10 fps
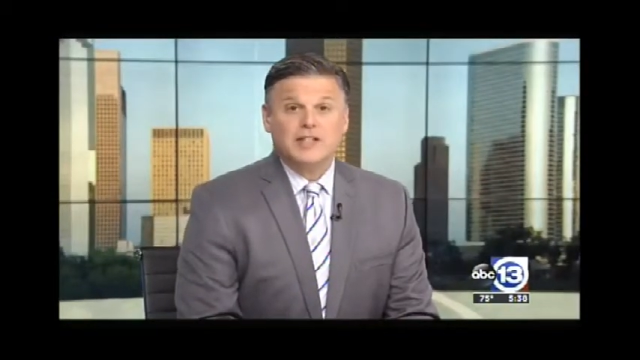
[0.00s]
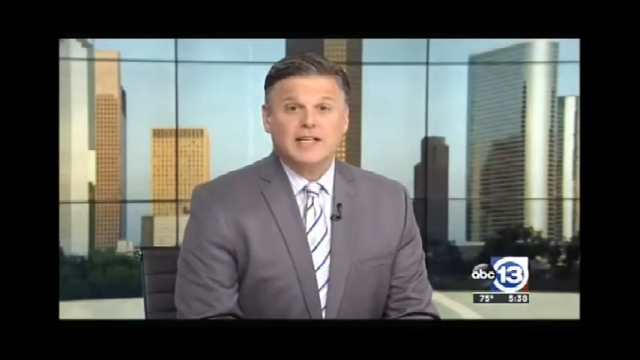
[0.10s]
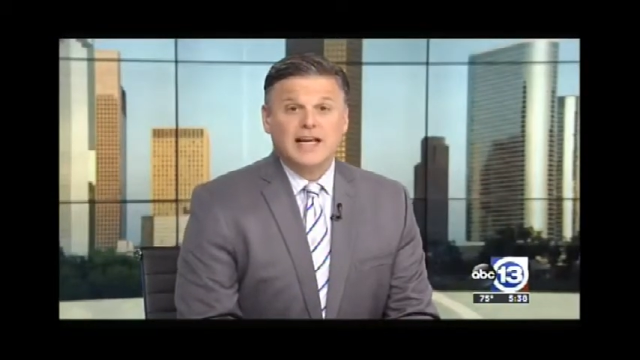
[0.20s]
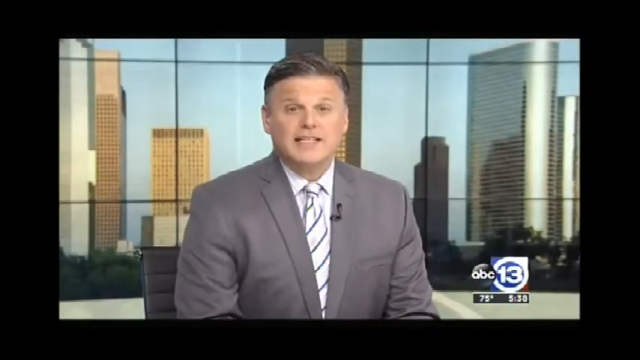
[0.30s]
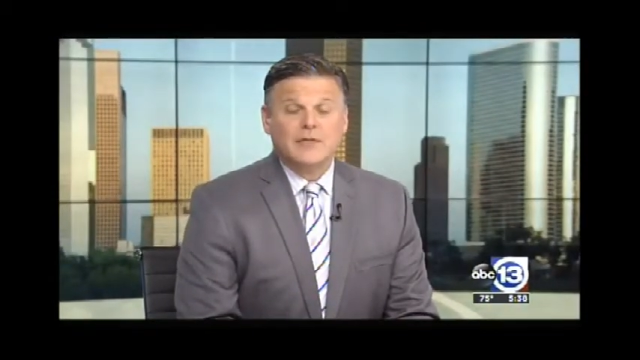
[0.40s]

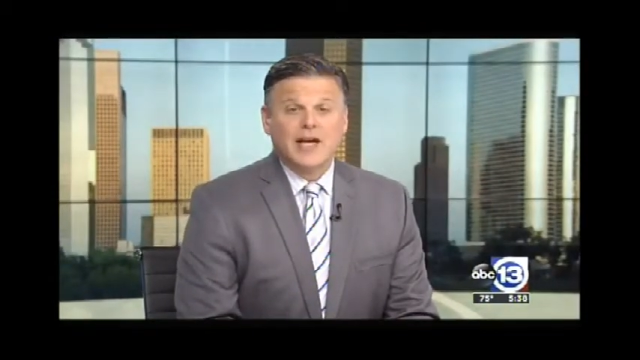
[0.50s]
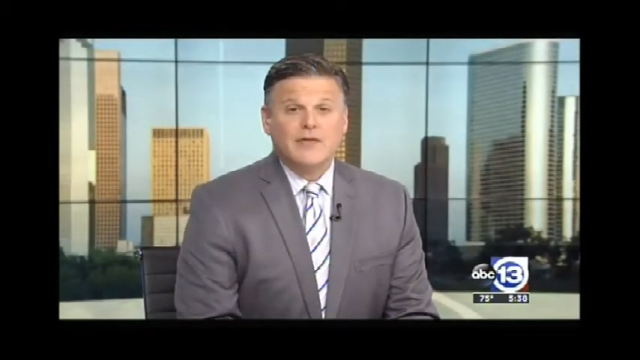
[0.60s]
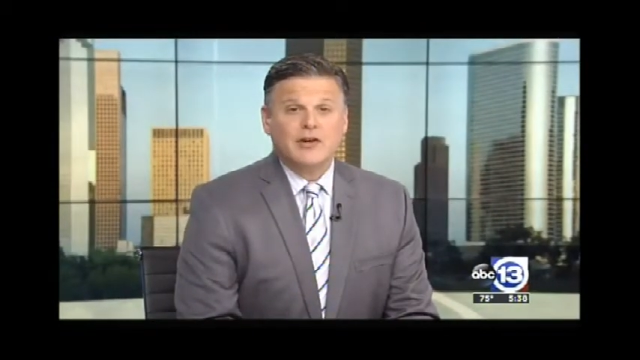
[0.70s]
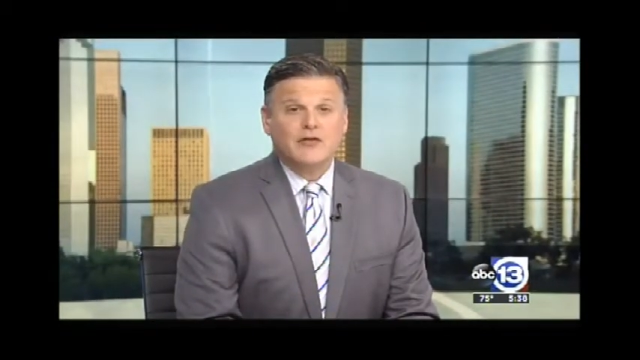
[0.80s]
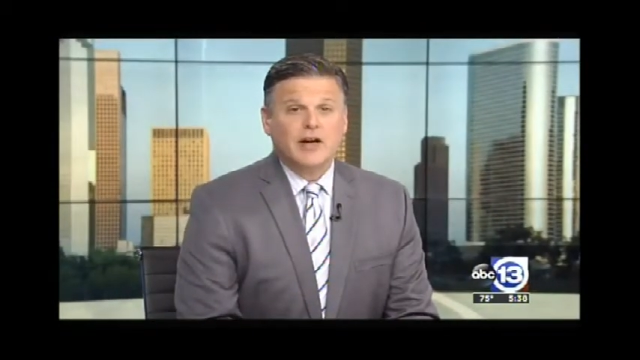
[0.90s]
Tonight at 10, we have
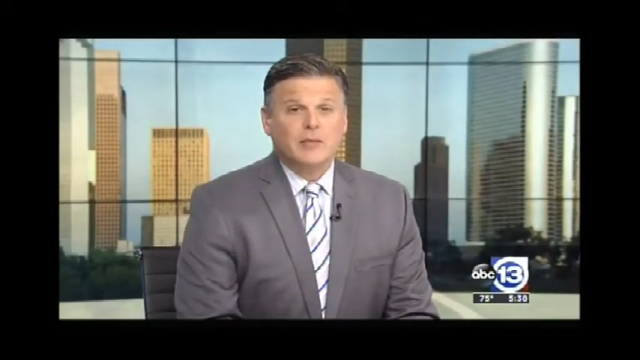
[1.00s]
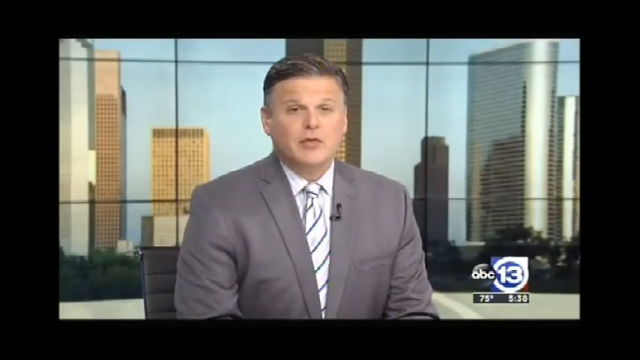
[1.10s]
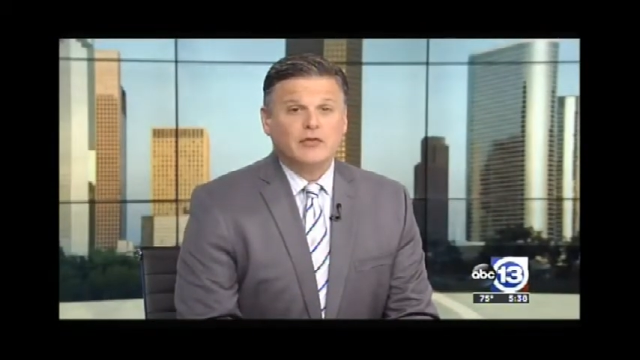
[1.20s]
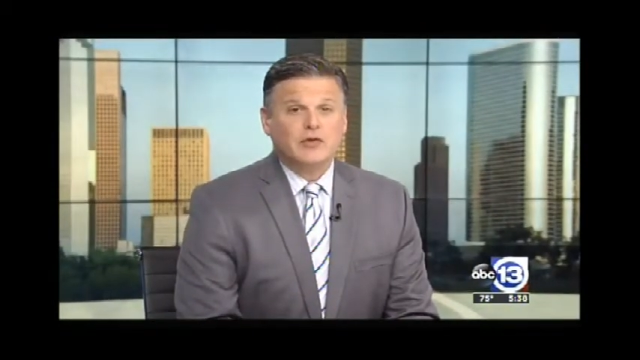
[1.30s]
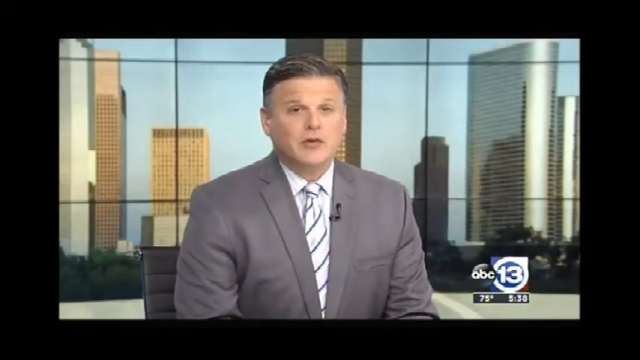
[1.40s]
an
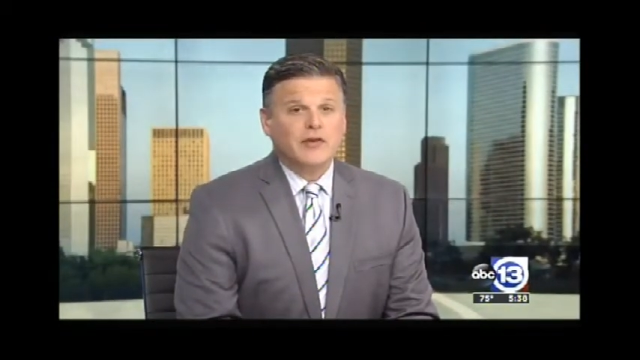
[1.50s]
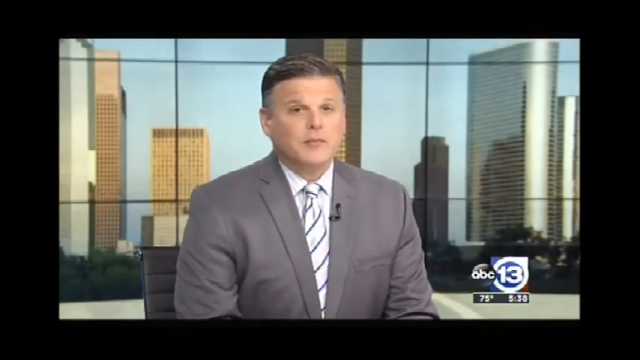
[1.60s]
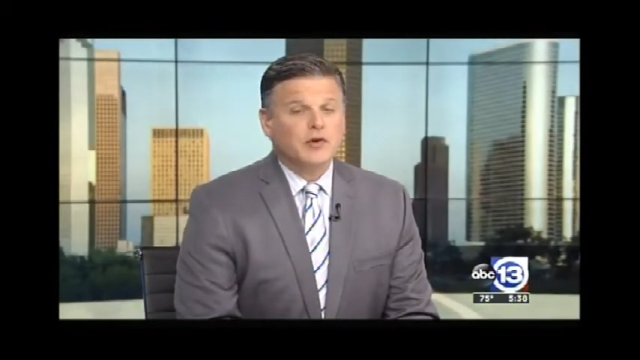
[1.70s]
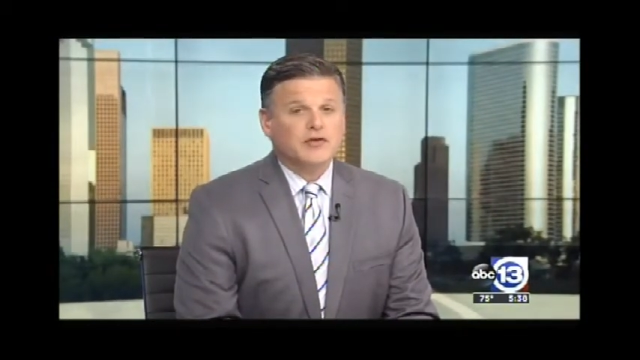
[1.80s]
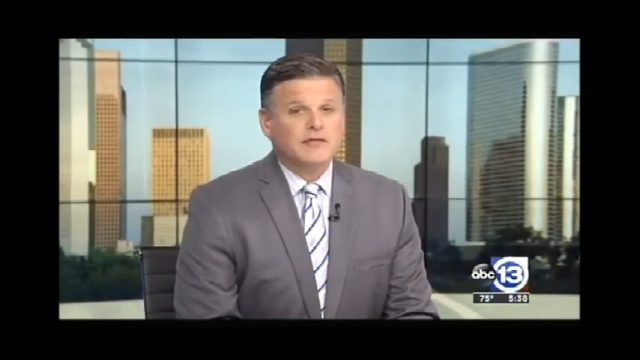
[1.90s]
incredible story
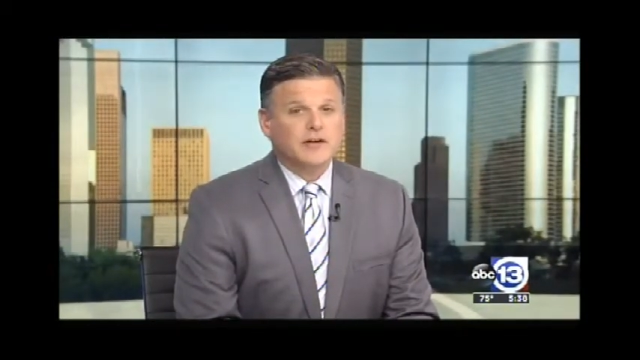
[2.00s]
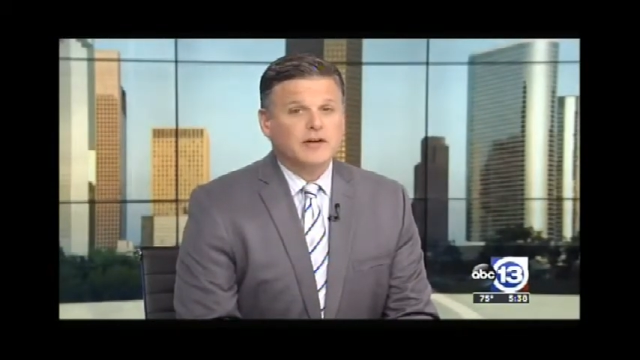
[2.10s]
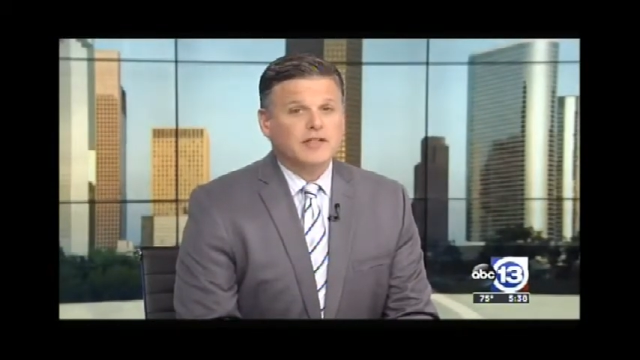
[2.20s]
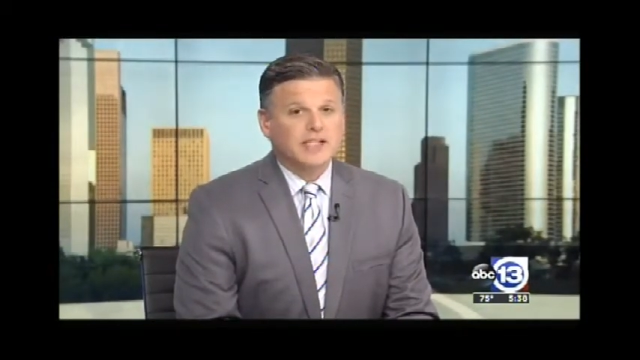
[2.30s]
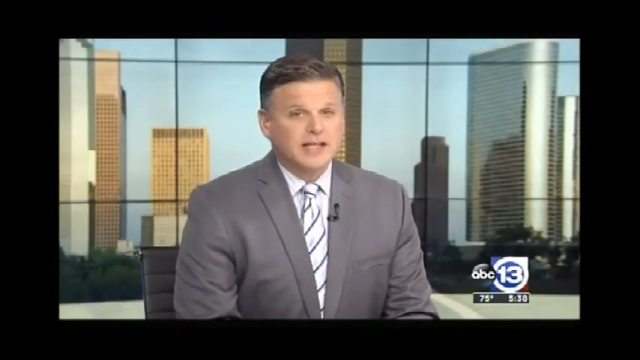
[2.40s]
of
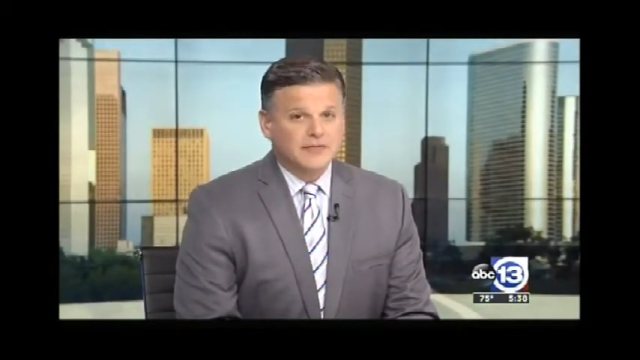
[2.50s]
perseverance, a gift